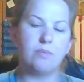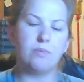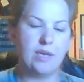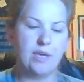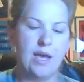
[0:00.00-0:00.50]

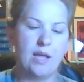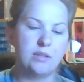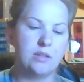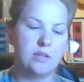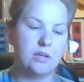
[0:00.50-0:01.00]
table, they
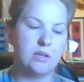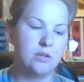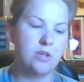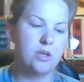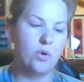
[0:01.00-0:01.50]
had
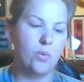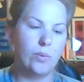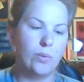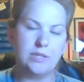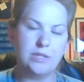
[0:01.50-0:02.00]
the
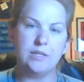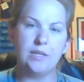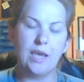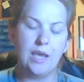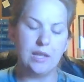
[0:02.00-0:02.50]

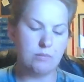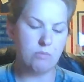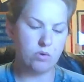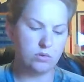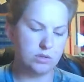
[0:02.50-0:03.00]
Wilton candy
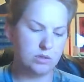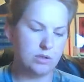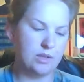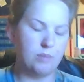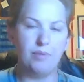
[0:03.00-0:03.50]
mold
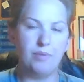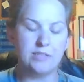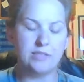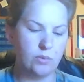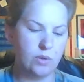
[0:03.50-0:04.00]
in the
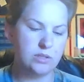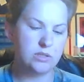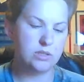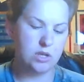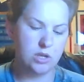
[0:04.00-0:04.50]
plastic
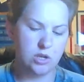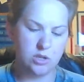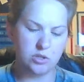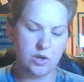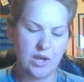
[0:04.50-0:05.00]
ones.
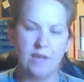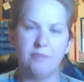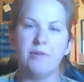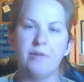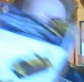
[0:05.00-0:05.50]
So I
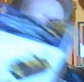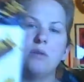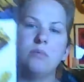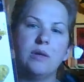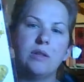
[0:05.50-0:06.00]
had found
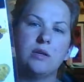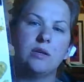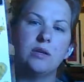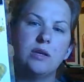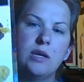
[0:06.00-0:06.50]
one with
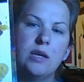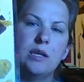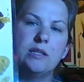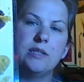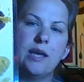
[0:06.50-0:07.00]

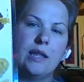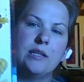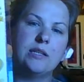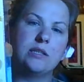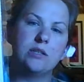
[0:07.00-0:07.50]

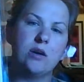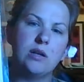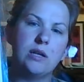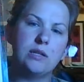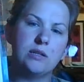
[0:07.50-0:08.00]
skeletons
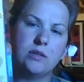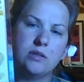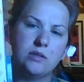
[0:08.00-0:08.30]
on it.